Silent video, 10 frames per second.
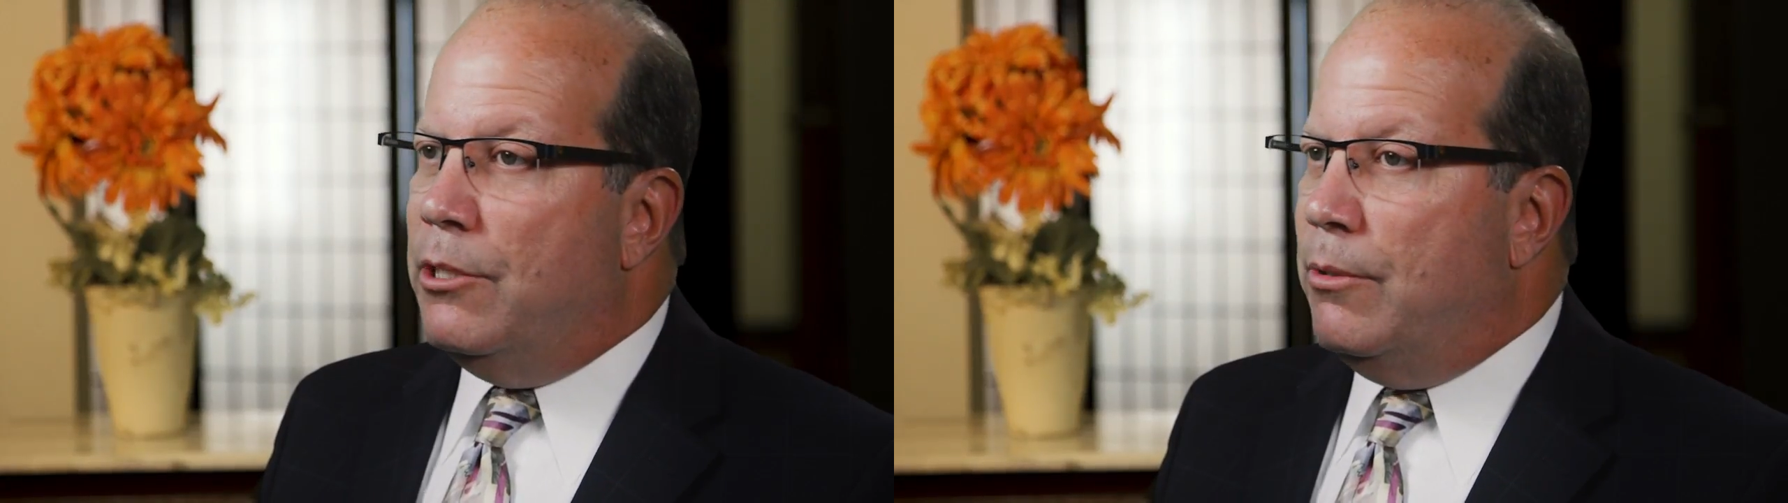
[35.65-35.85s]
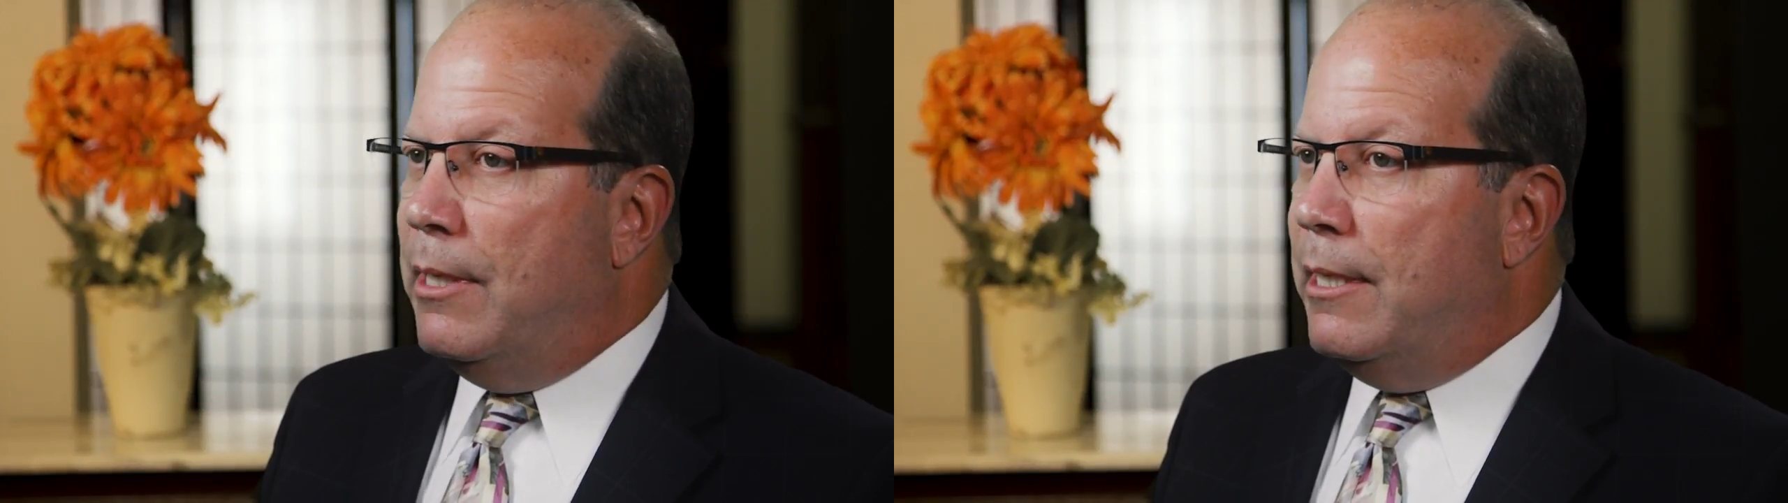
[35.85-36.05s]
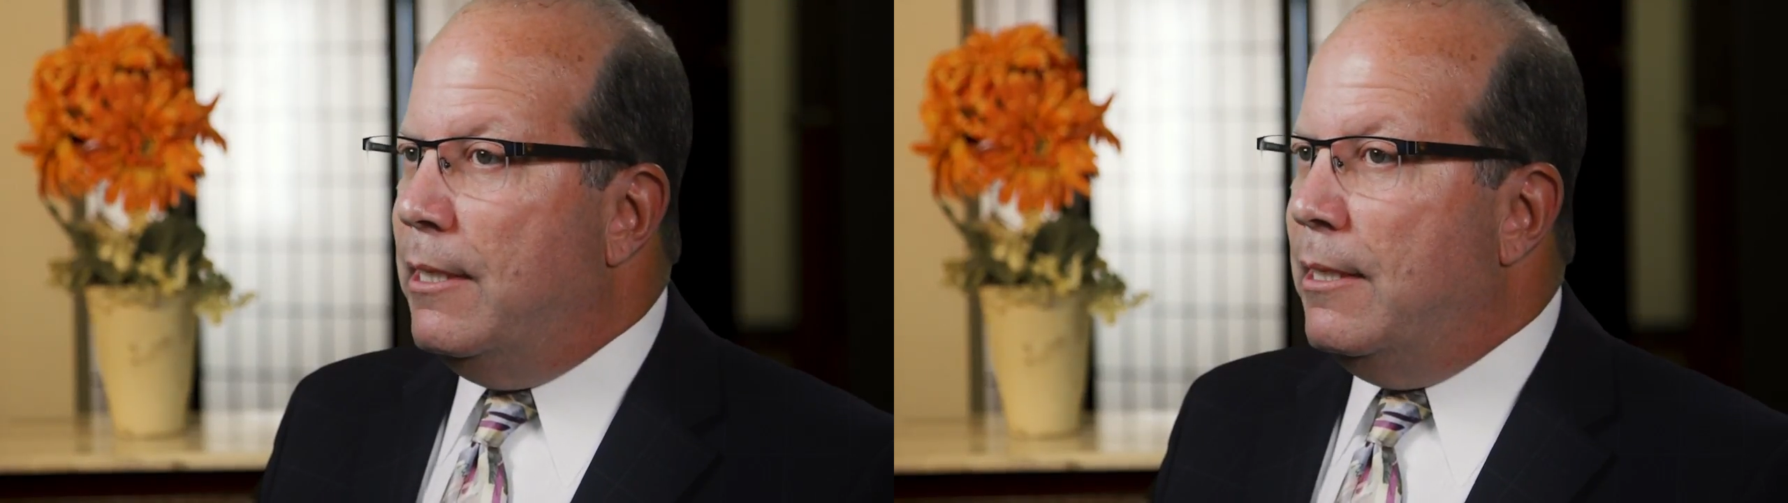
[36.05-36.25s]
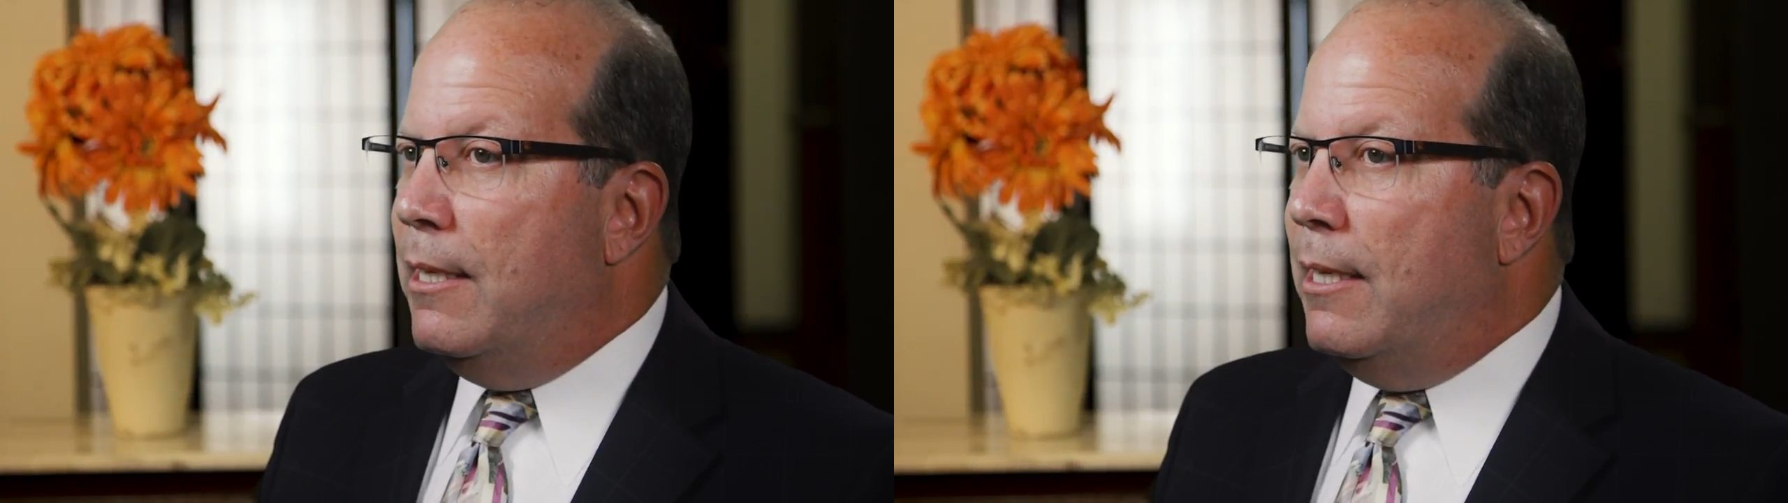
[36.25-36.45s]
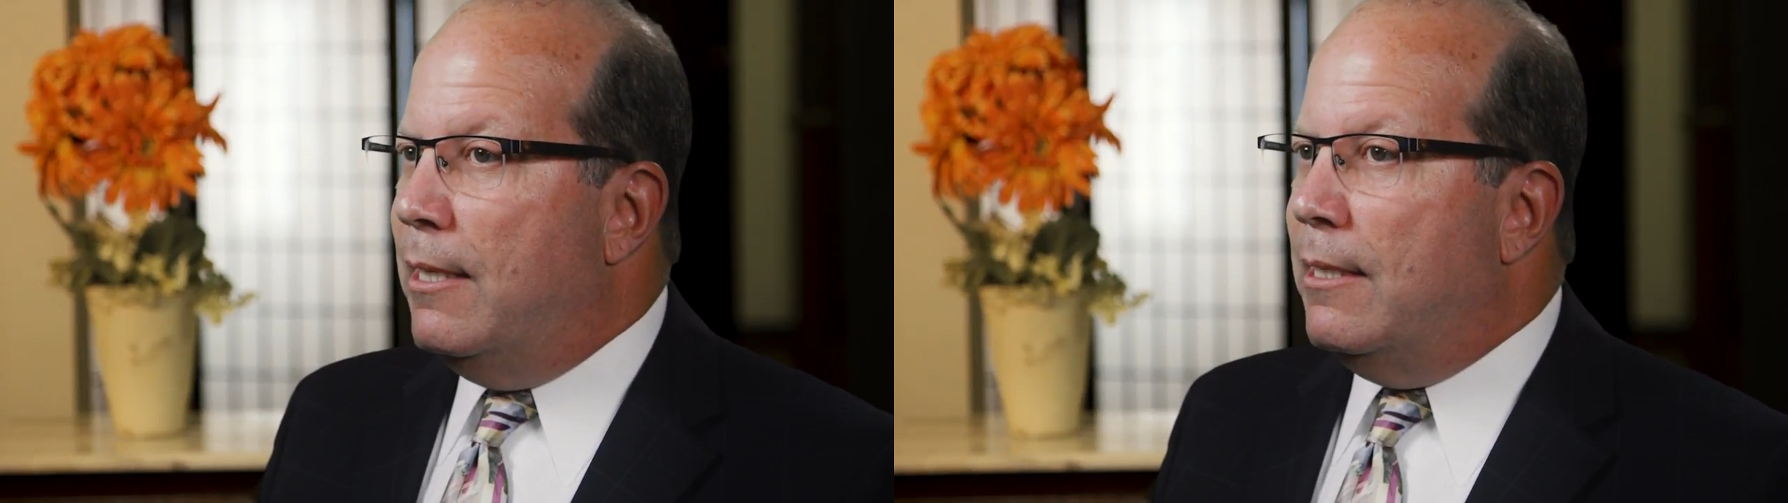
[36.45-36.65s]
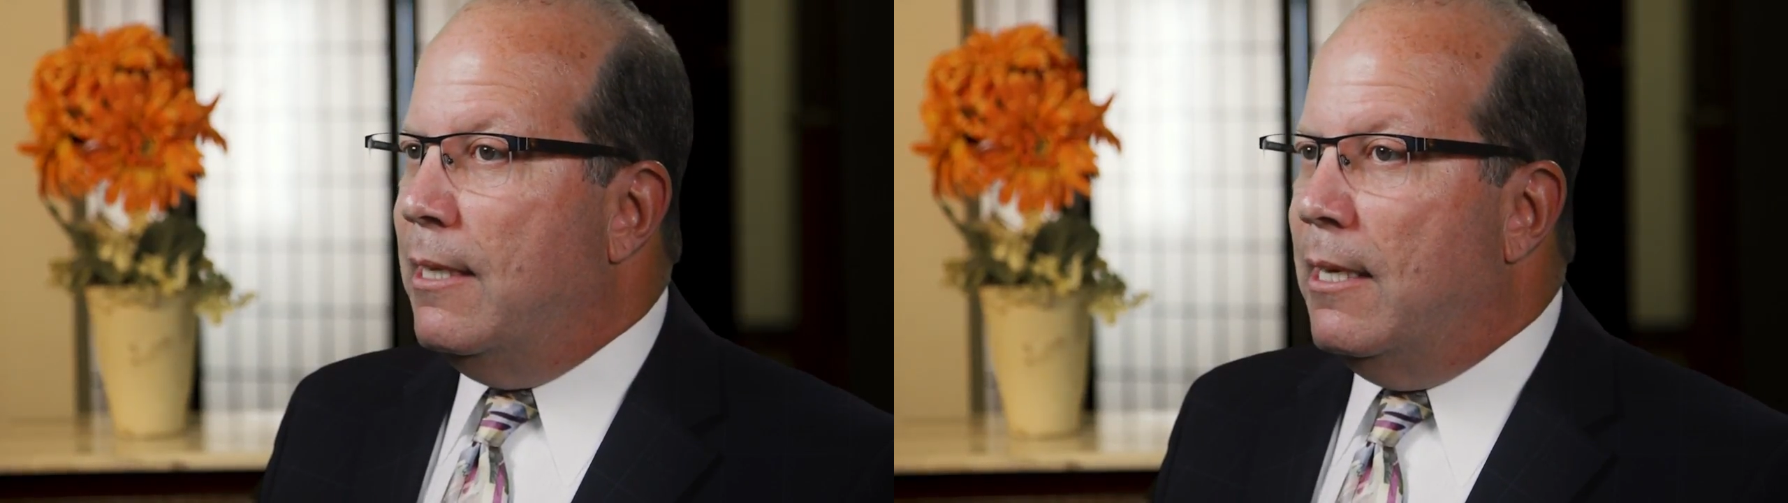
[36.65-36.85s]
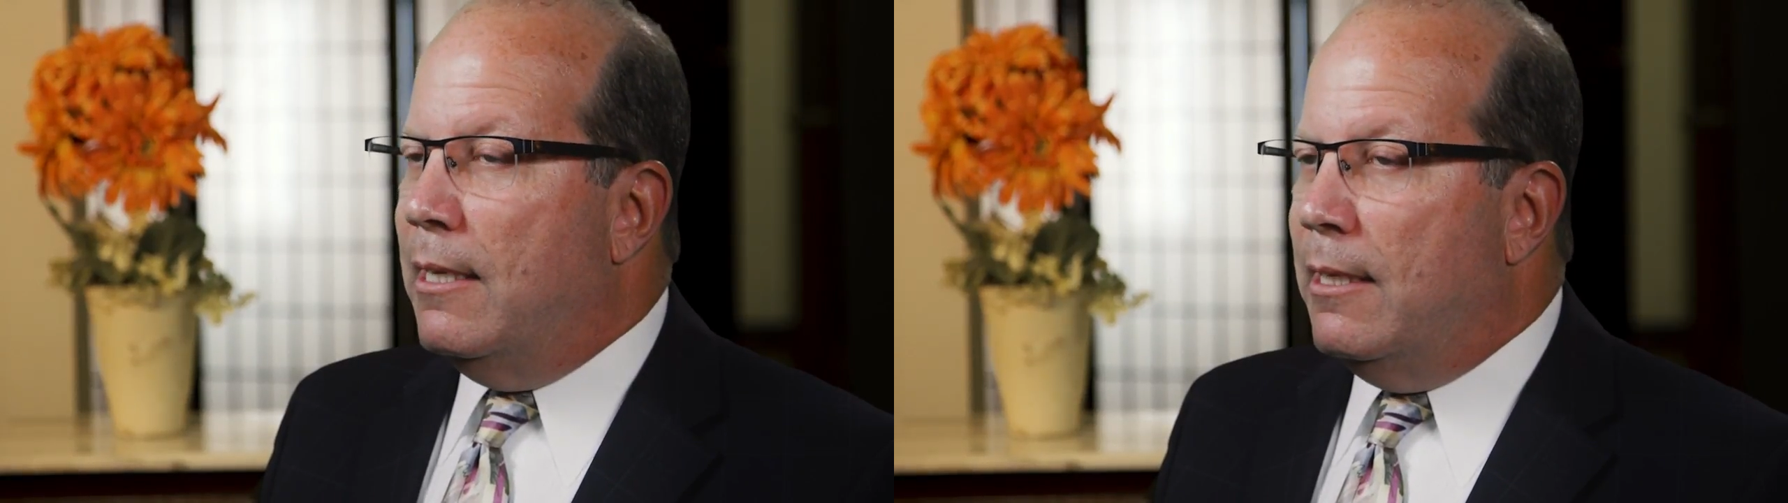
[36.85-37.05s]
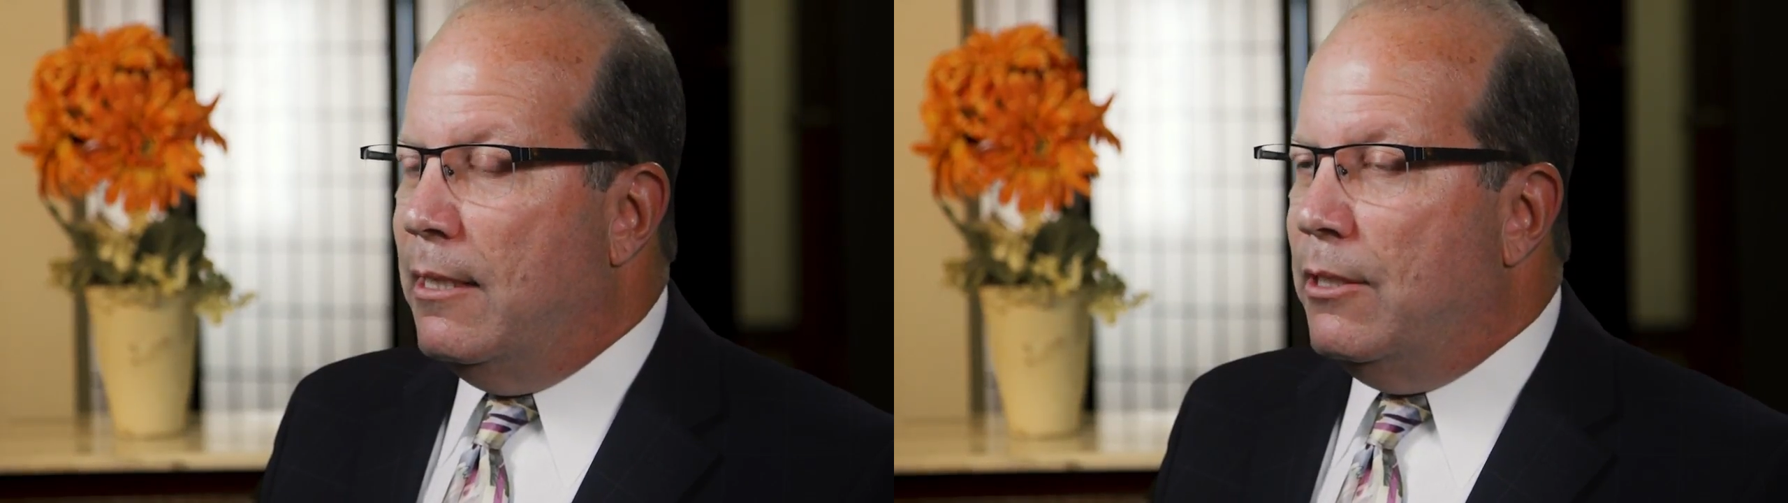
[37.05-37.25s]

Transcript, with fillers: enjoyed it, and uh,